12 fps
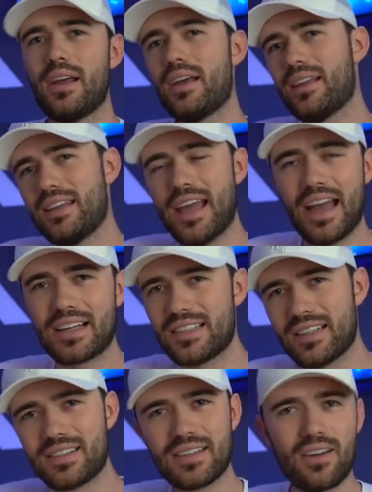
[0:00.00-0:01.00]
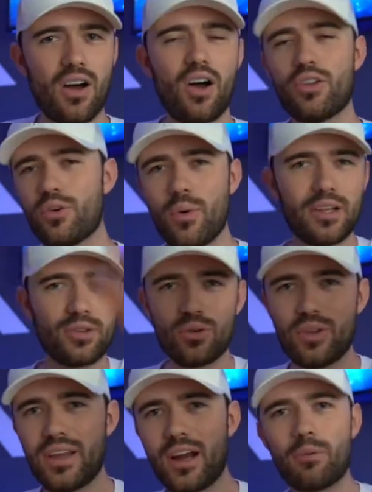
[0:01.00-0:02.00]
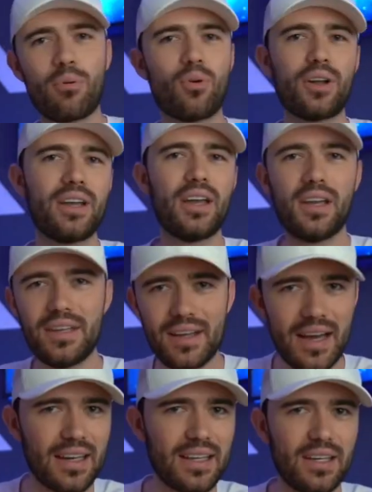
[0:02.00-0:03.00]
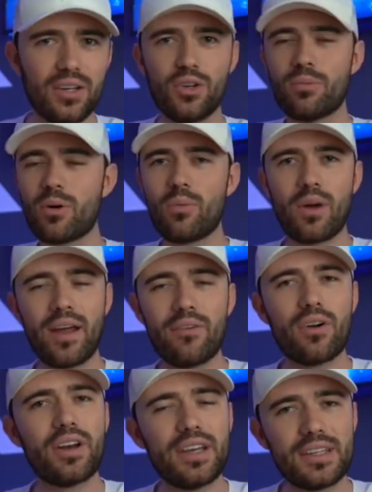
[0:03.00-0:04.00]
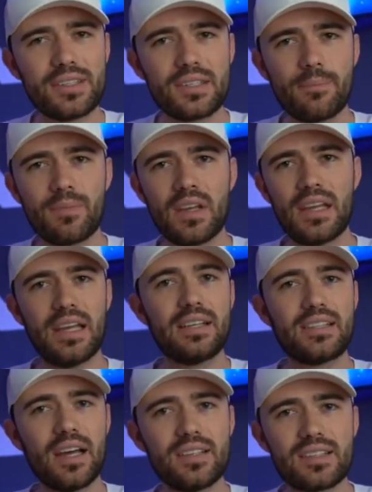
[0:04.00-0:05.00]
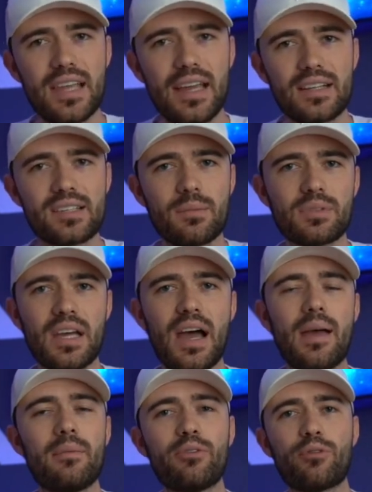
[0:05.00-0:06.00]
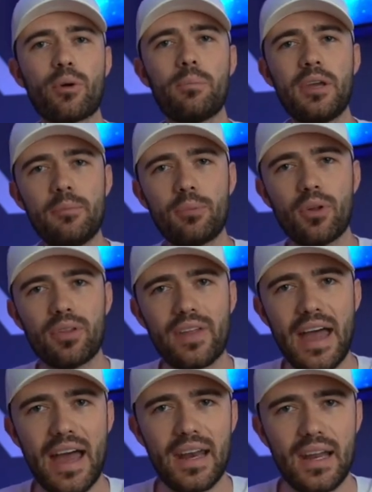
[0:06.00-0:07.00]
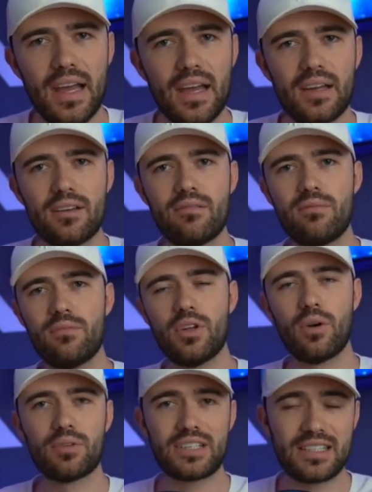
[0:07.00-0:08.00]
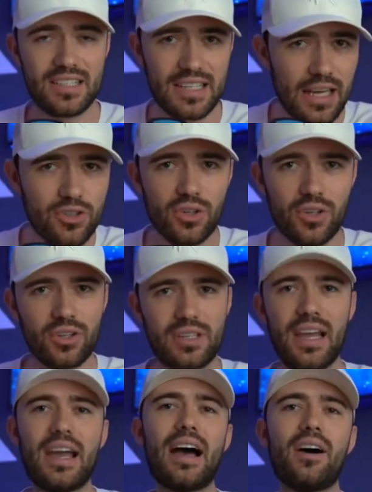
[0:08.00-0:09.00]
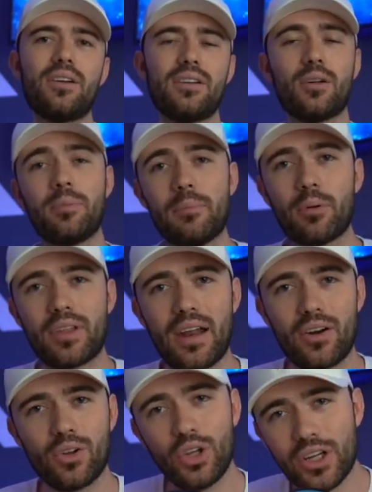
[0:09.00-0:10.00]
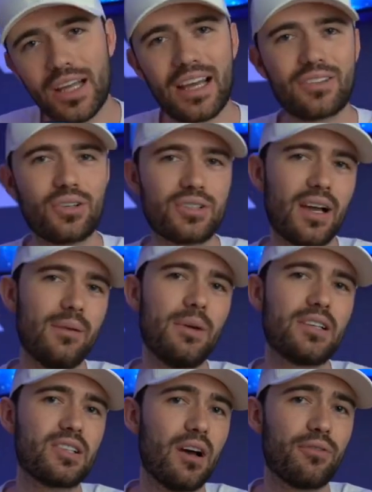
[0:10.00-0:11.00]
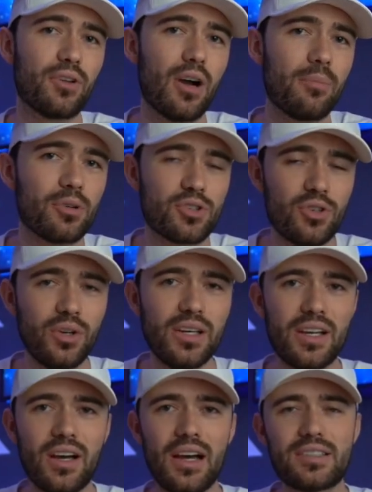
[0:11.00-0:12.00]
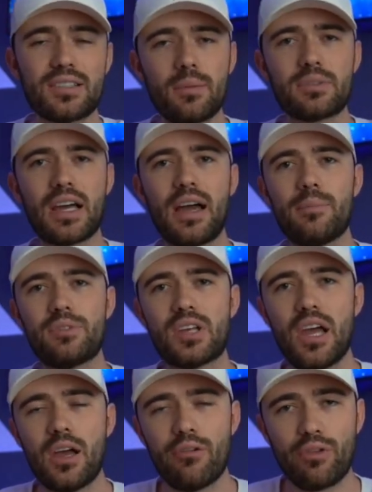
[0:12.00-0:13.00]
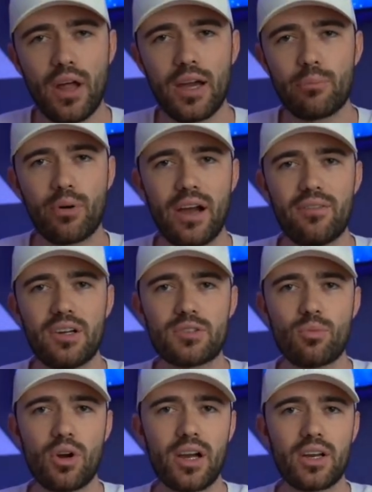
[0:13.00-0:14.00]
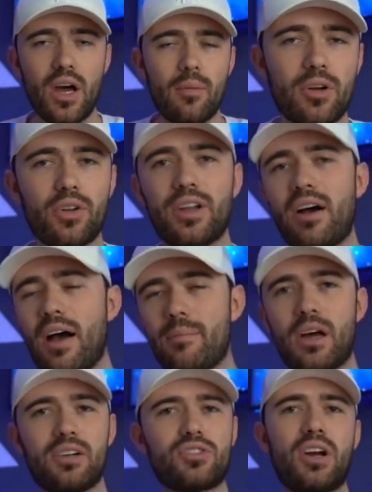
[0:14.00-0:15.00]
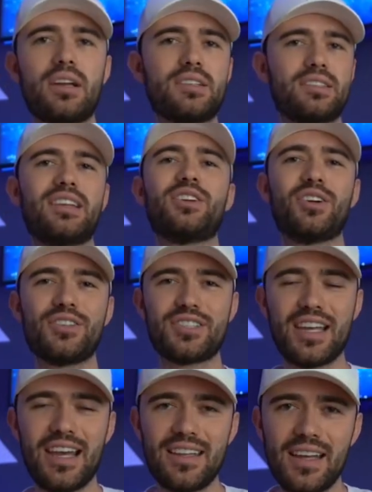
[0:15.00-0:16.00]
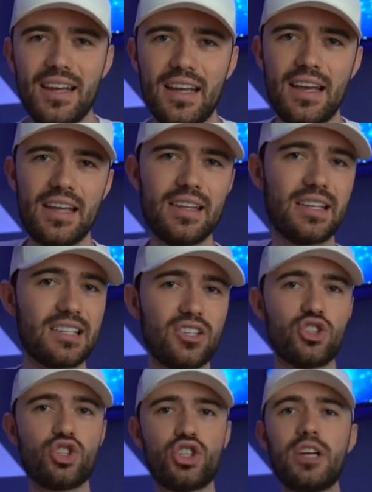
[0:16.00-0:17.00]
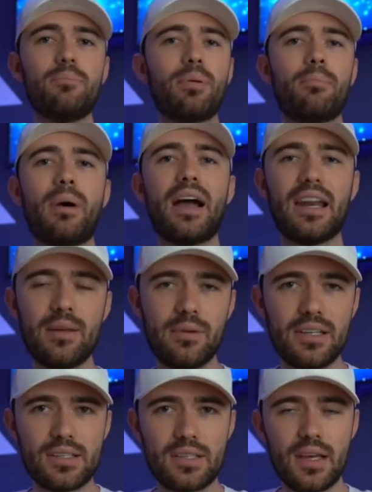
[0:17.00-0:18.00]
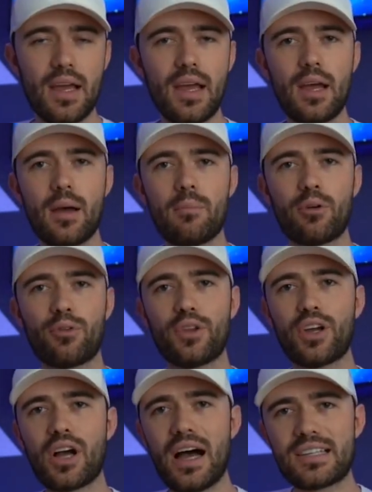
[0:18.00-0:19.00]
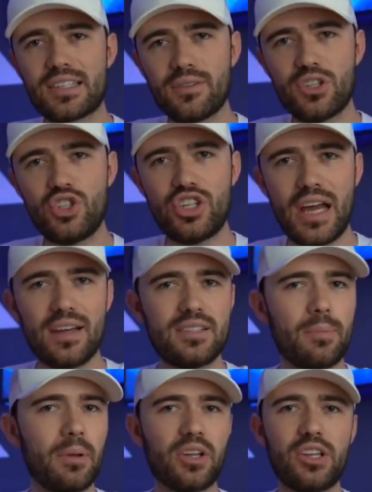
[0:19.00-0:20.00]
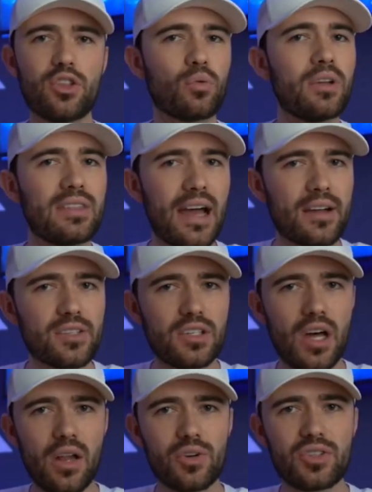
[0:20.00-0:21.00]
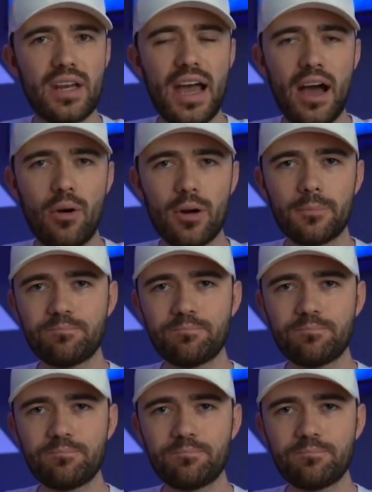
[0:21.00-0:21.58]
the exit all the way through the airport again, you got to get an Uber, whatever it is, it does take some time. And for people that you know, schedule their day out and they're people that are looking at their time based off their opportunity cost, sometimes flying private is more economical. Now, I'm not trying to sit here and say that this is cheap by any means, but for the cost of a jet, typically $3,000 an hour,